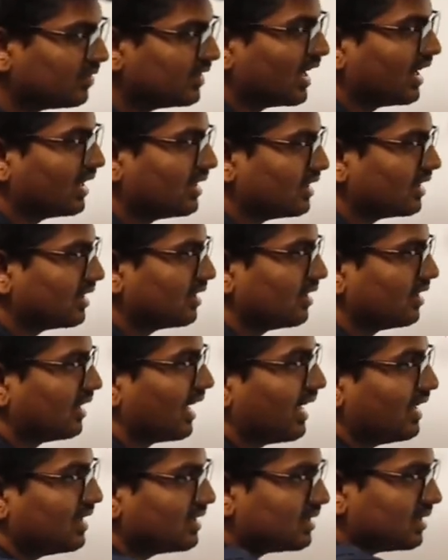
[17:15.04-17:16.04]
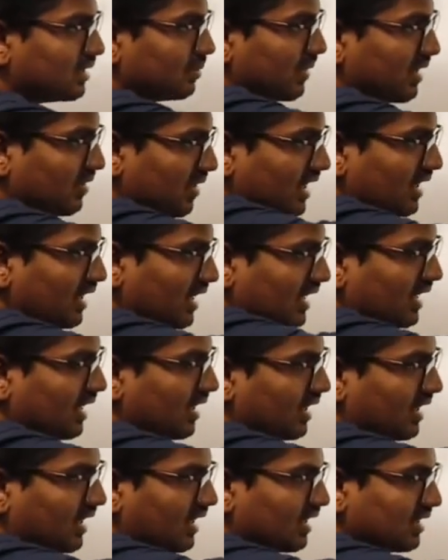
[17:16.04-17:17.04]
if that lies between TL
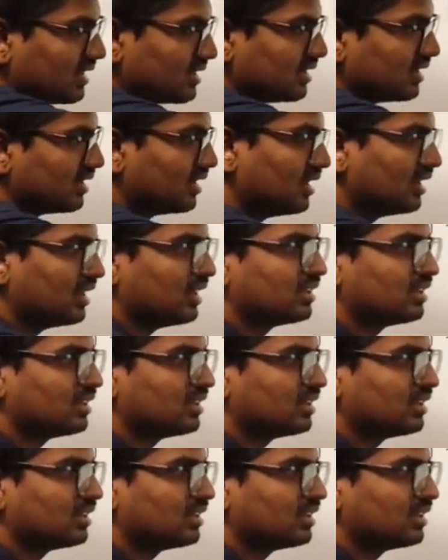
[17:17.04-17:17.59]
and TS,